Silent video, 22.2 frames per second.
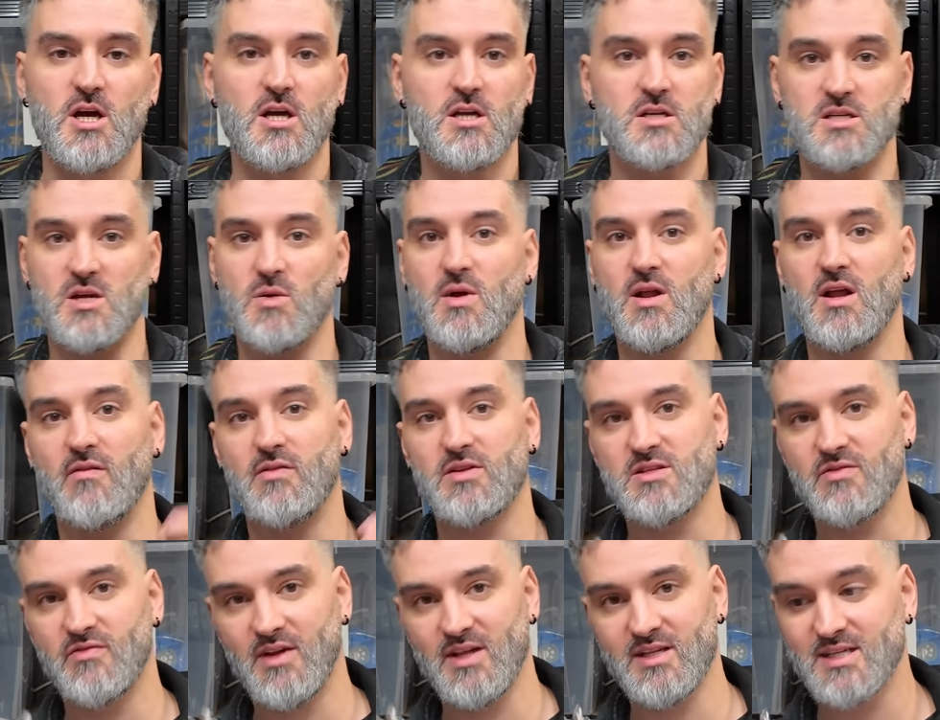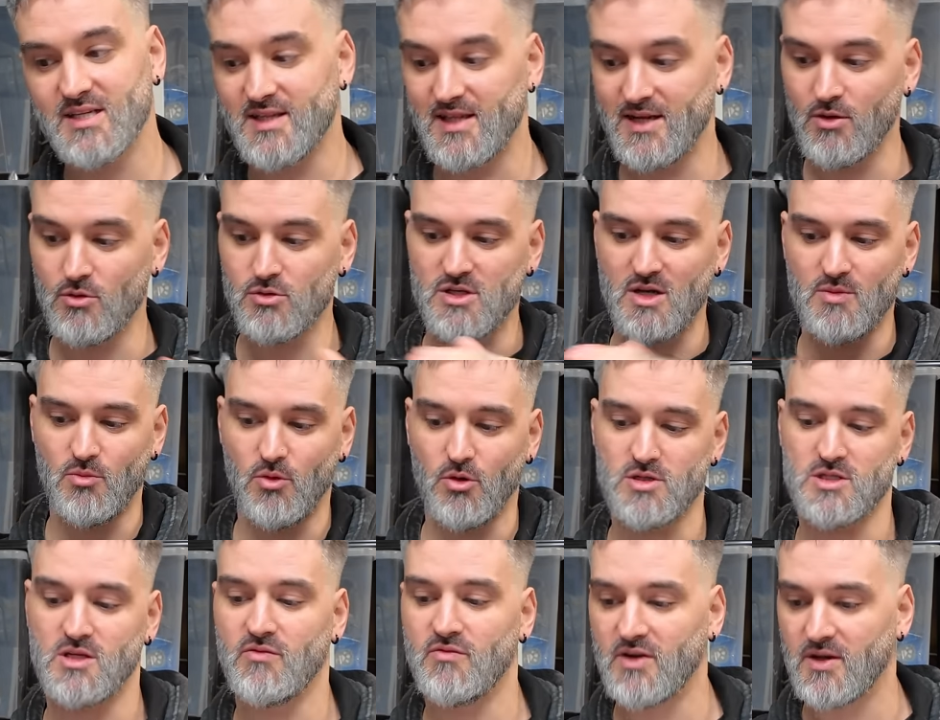So went over to Vinted, then he also
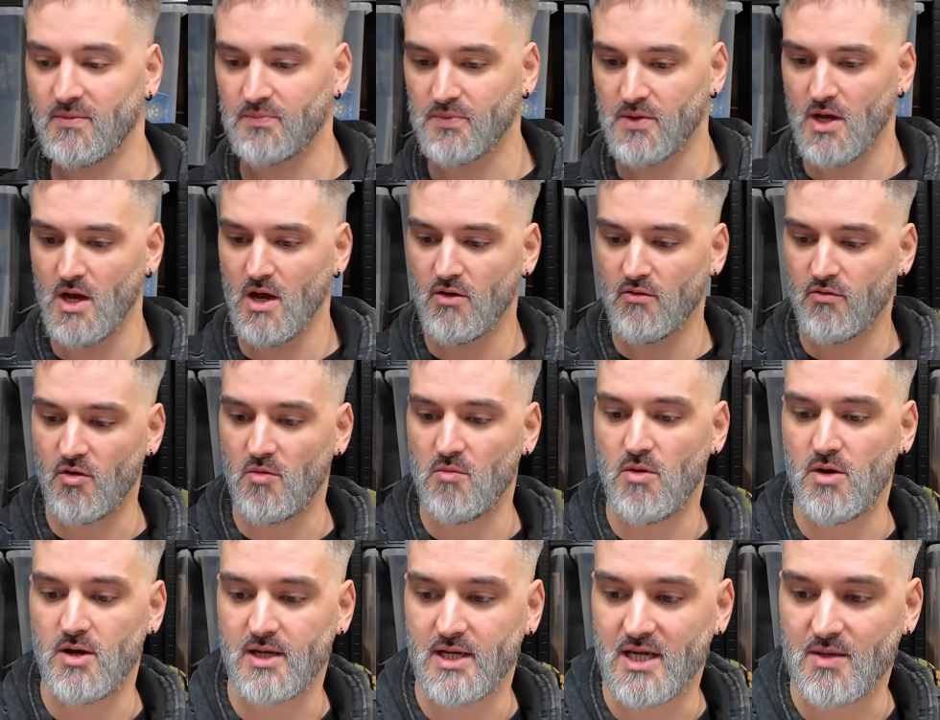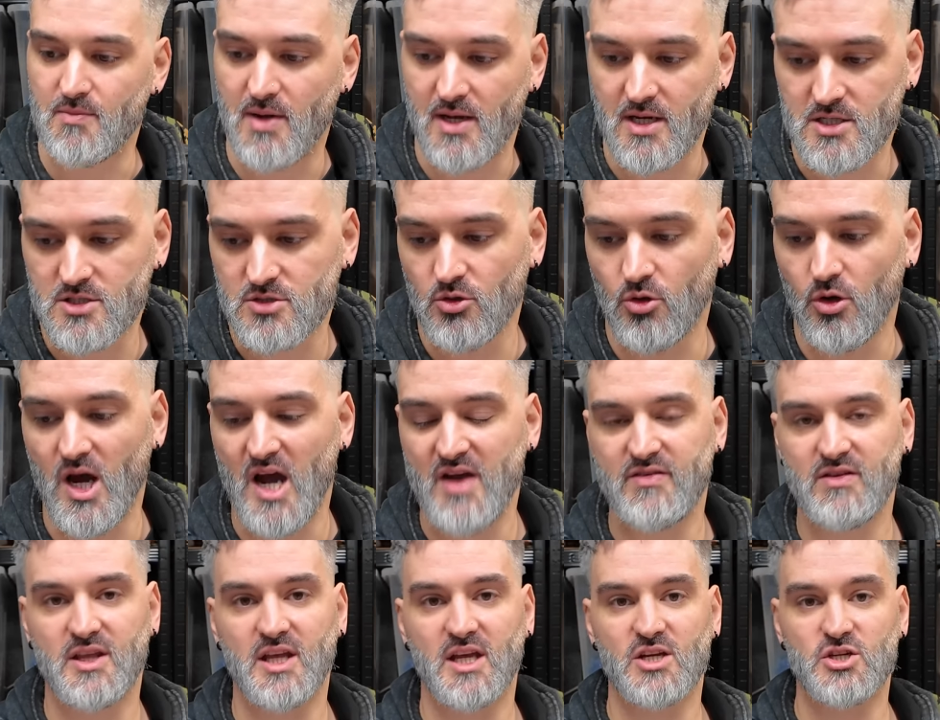bought something from my eBay store.
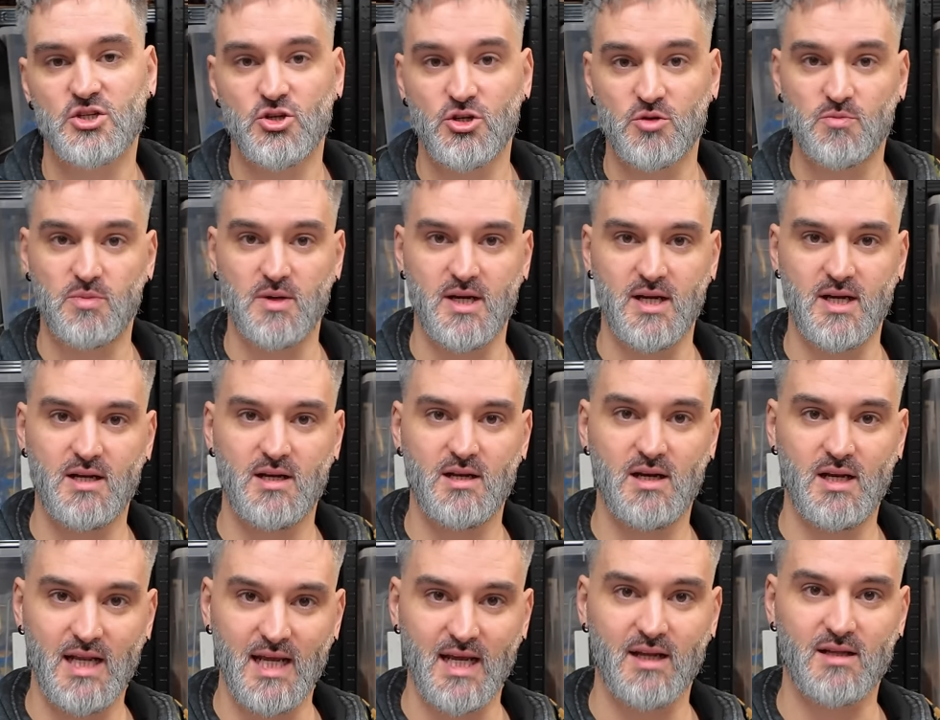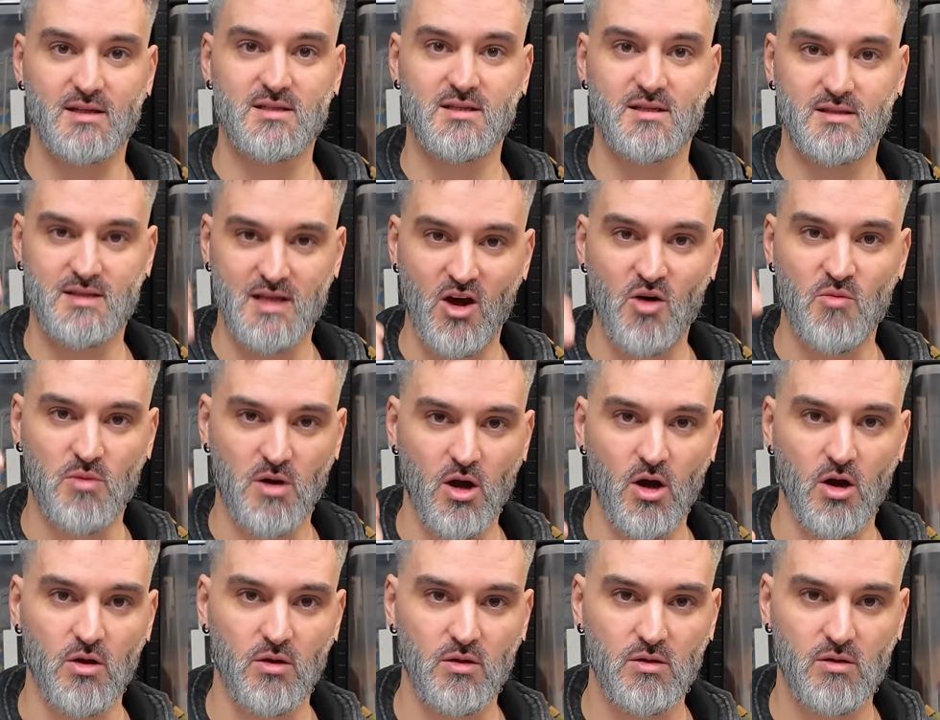Everything should be linked down
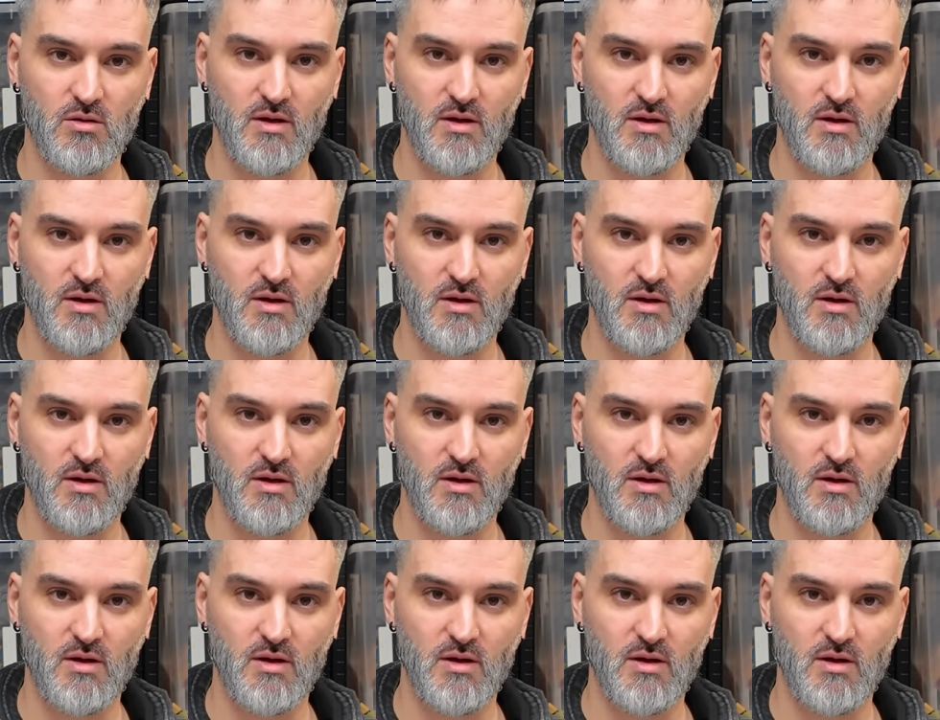below.